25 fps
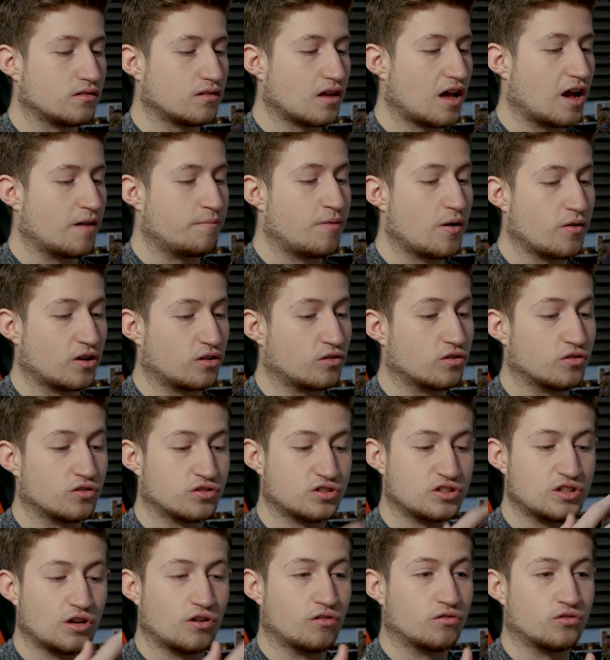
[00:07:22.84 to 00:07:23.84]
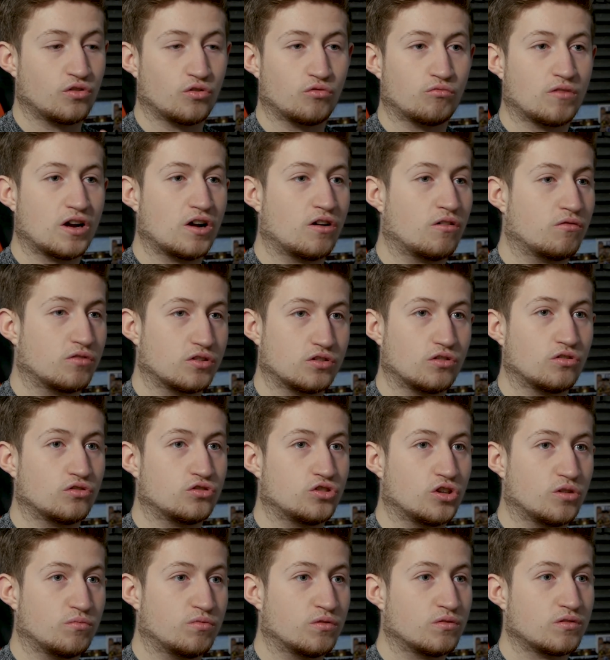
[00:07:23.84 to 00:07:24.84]
I probably could have still done well with
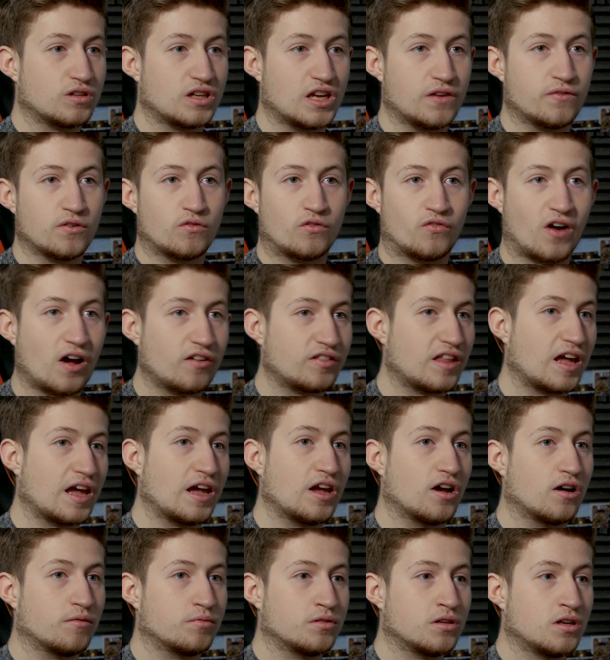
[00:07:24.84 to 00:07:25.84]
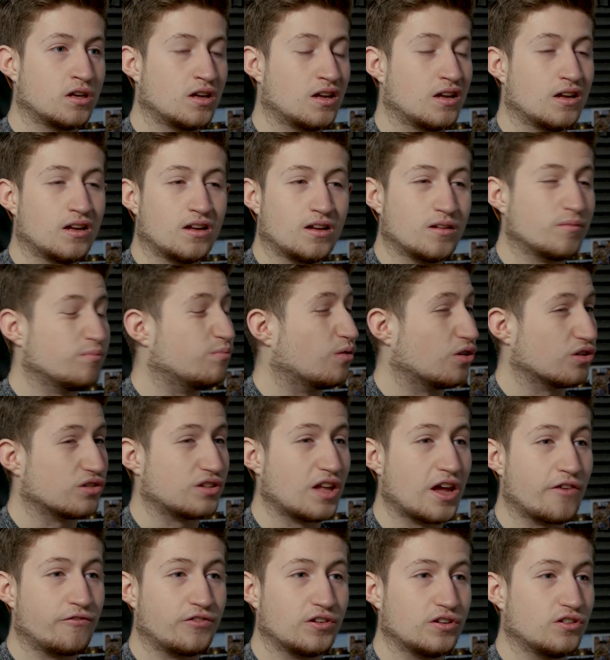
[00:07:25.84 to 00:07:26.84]
YouTube even without that help, but
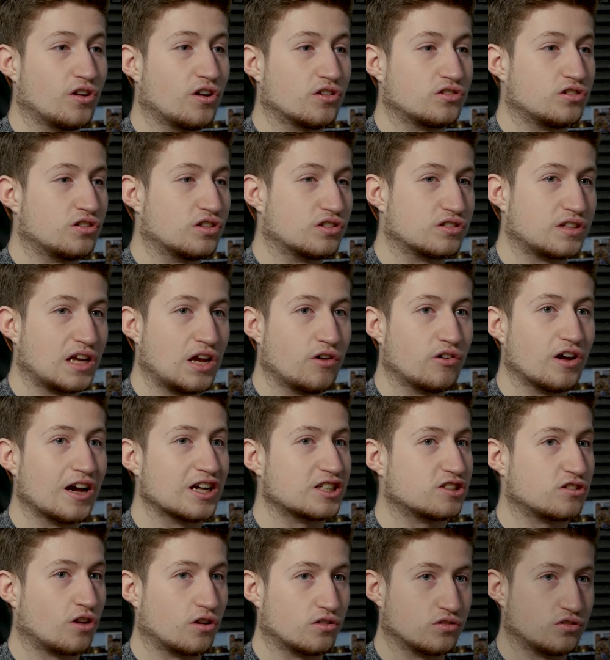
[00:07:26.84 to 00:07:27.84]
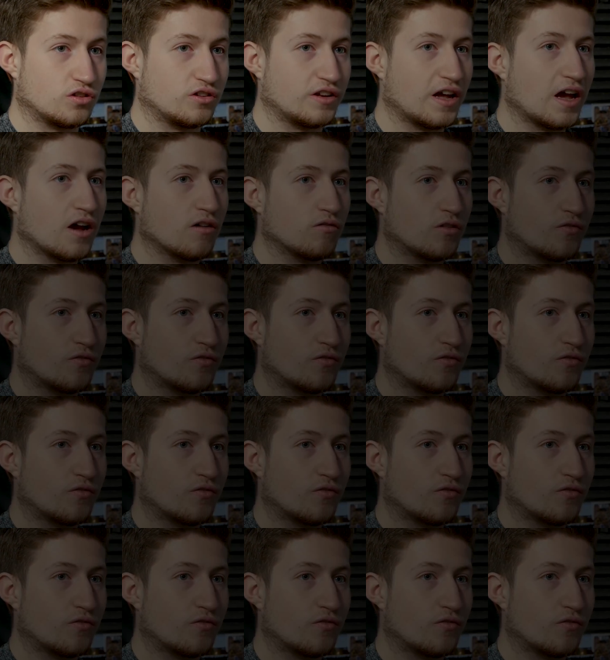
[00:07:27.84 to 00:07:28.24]
definitely not to the scale it has gone to now